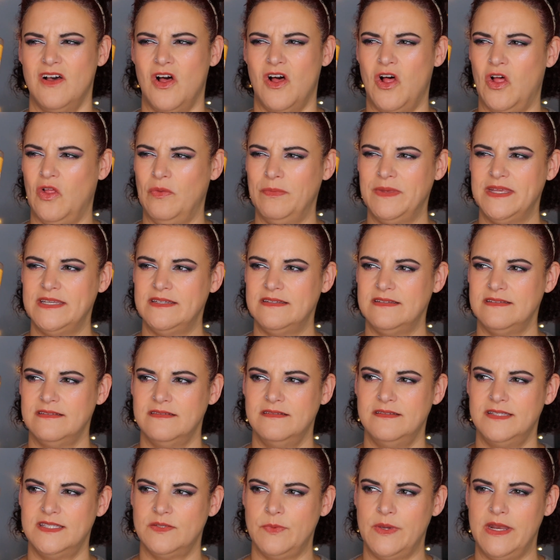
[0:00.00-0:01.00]
Almond,
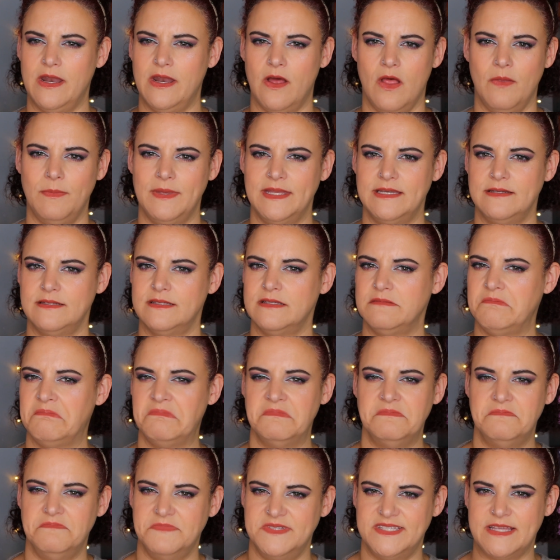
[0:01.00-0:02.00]
sweet almond,
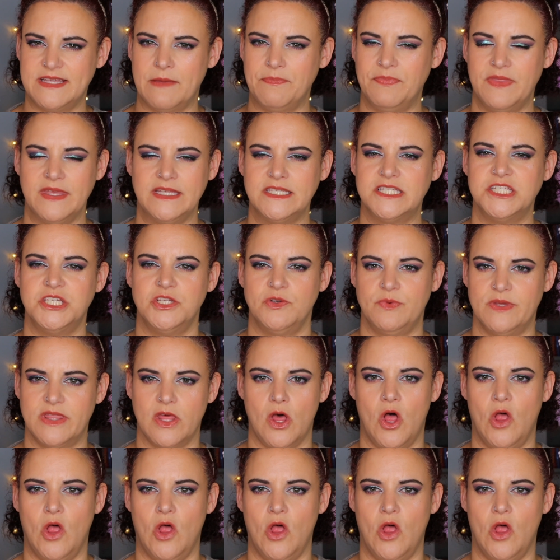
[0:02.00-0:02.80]
something to do with